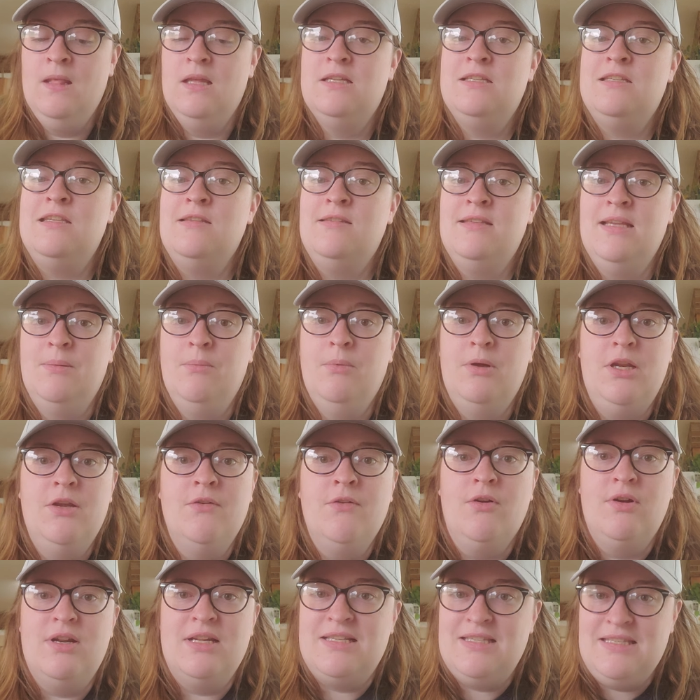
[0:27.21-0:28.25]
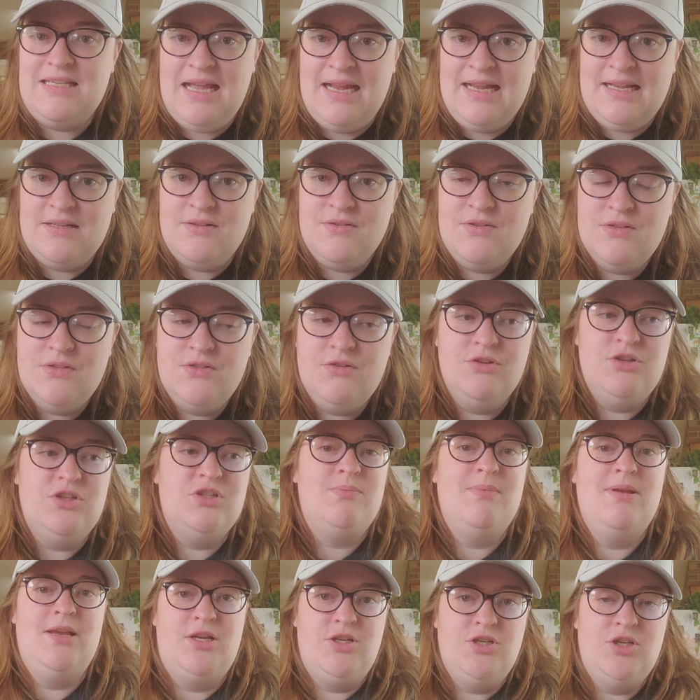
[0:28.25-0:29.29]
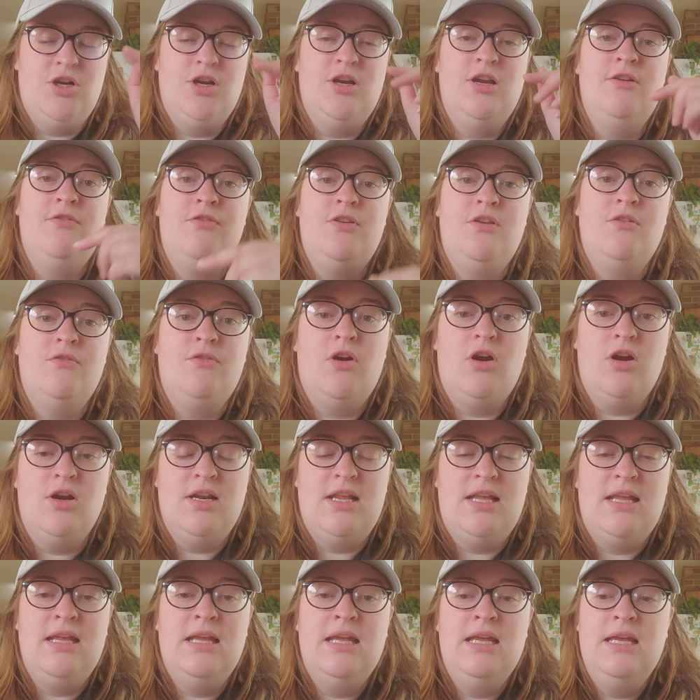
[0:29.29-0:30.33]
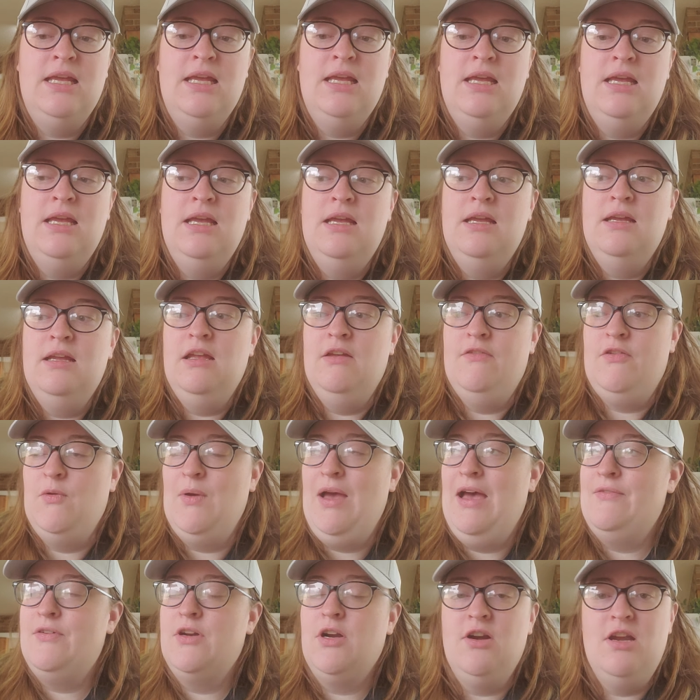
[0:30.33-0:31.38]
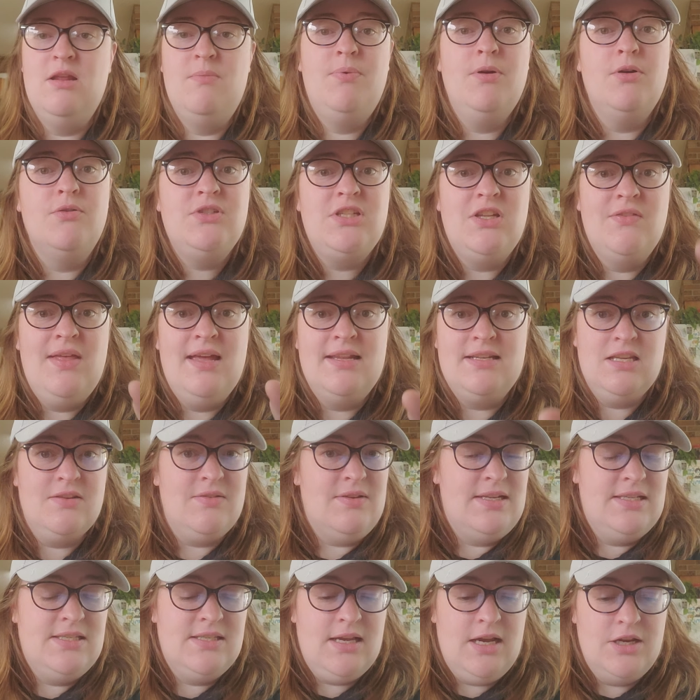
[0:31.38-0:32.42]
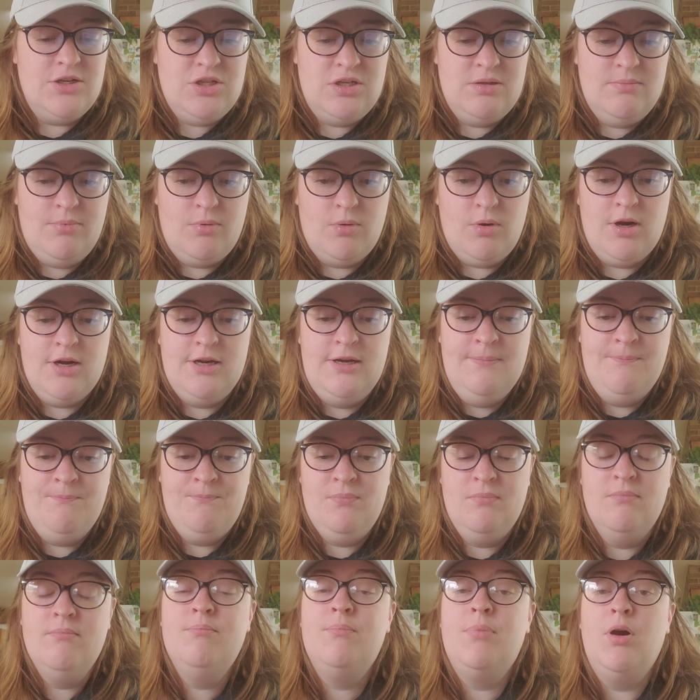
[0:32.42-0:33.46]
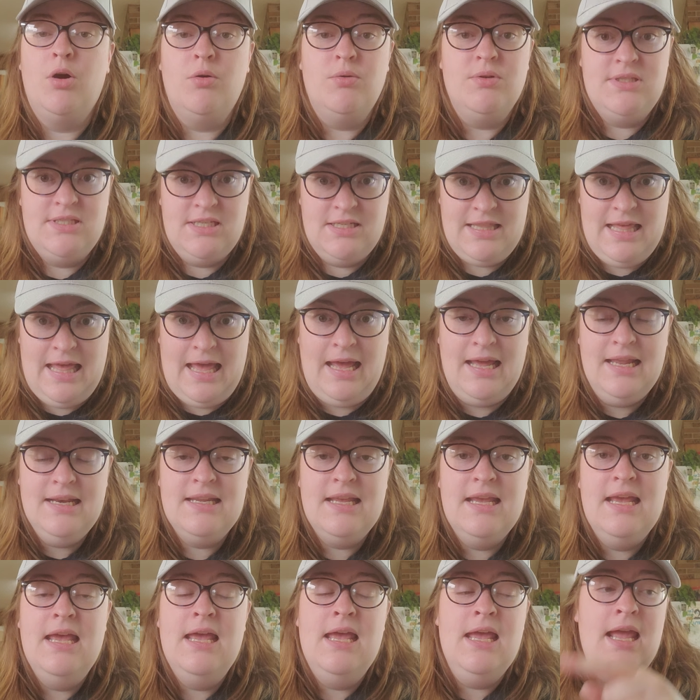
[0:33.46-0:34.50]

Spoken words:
It's the same one you wrote in science. So just make sure if you haven't already posted that to the discussion board, post that.